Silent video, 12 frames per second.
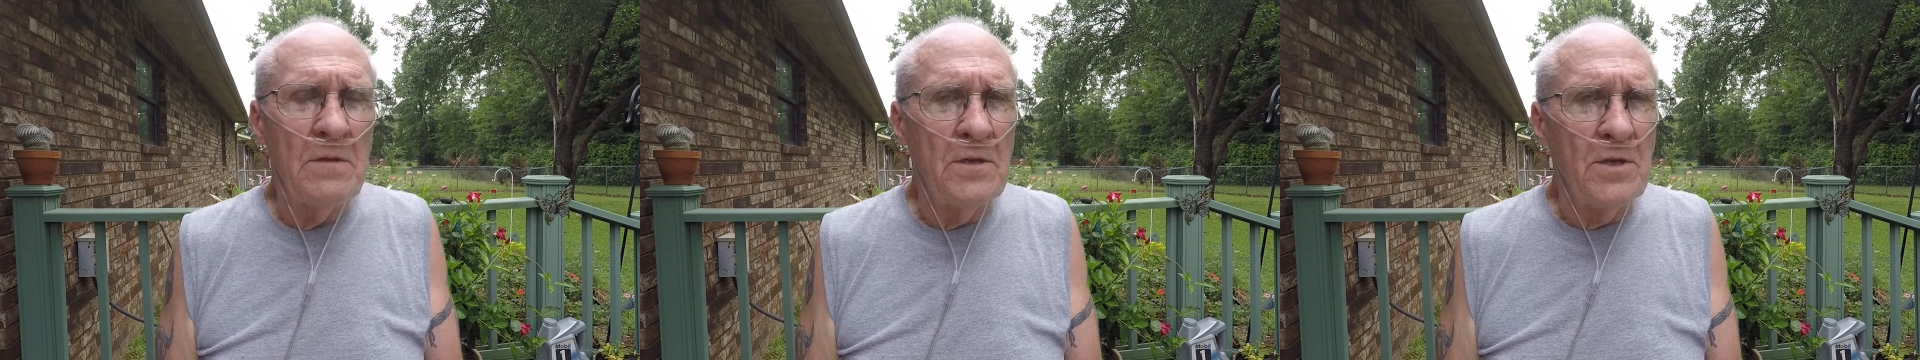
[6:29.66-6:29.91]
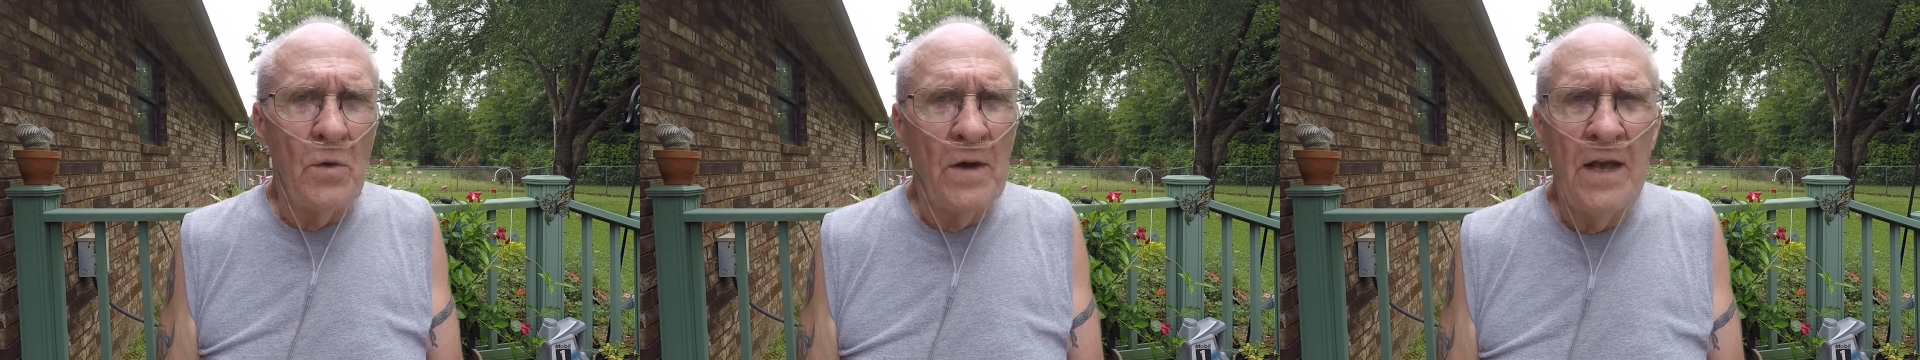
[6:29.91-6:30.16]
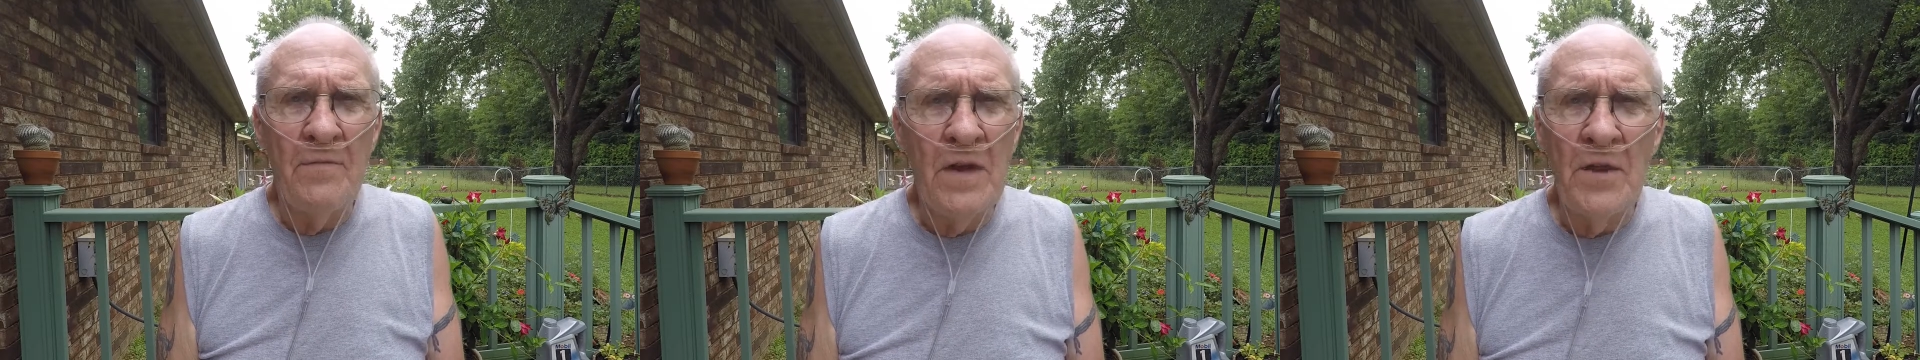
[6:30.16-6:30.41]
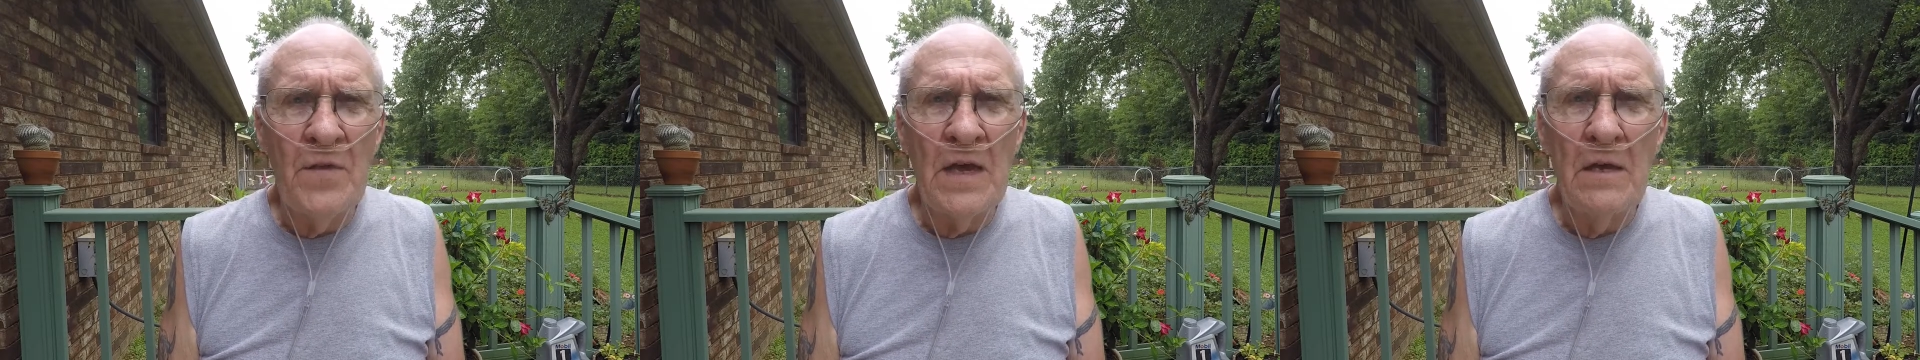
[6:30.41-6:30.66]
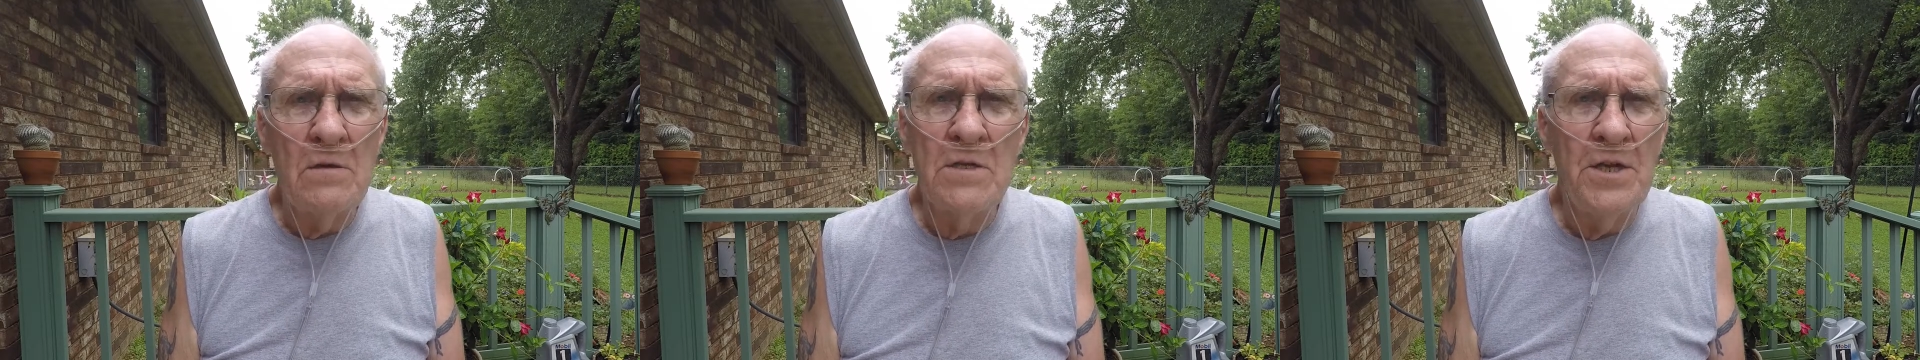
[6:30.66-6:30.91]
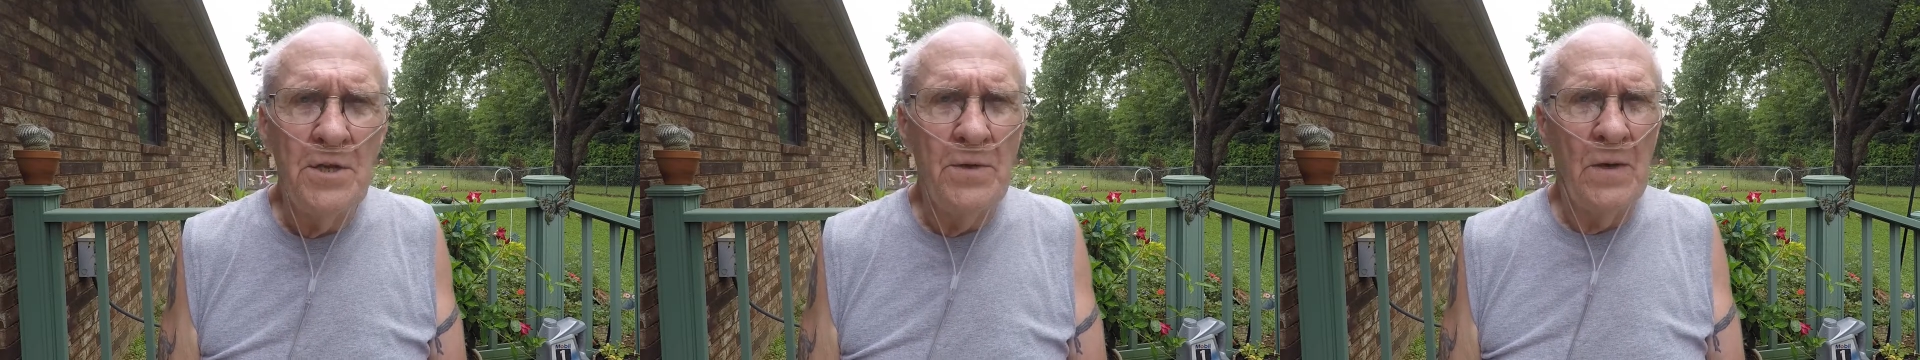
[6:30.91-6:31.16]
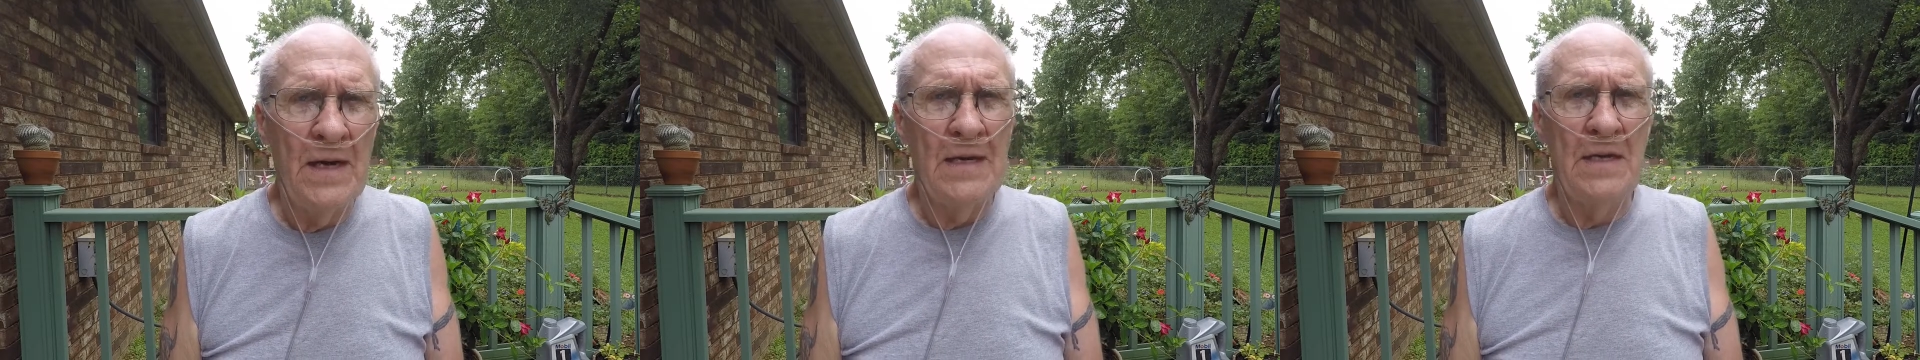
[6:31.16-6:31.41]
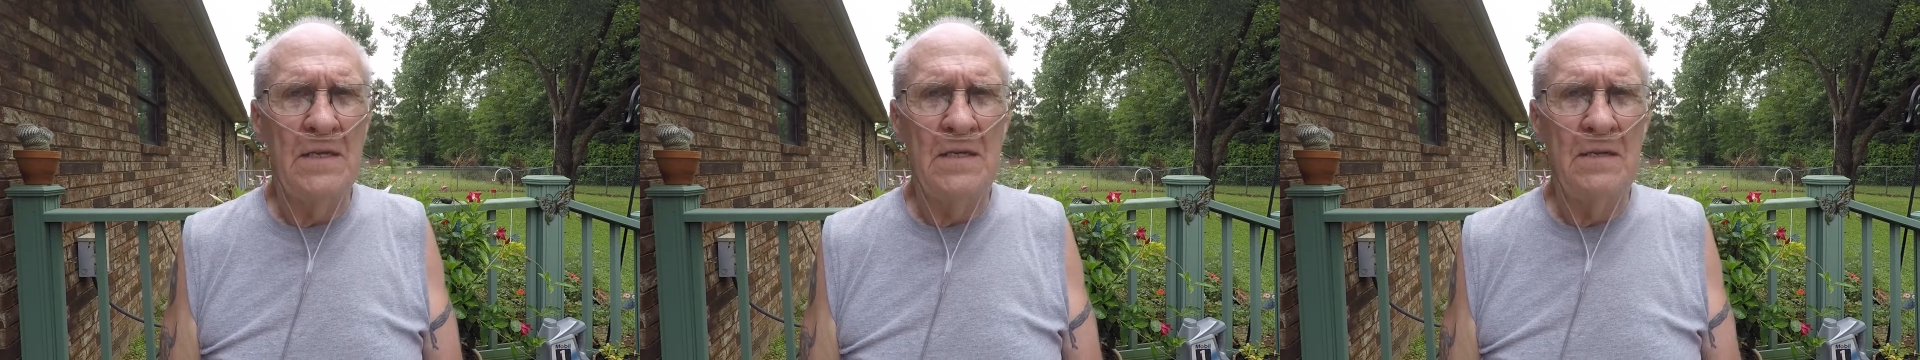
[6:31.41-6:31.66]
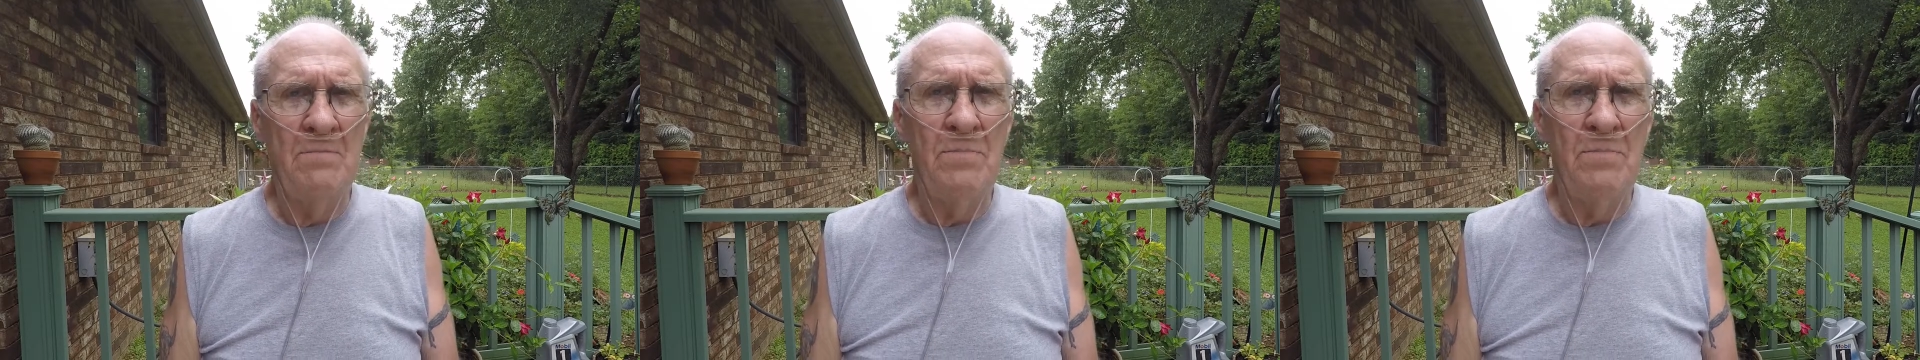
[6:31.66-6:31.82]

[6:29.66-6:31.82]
don't have anything else to do, I guess,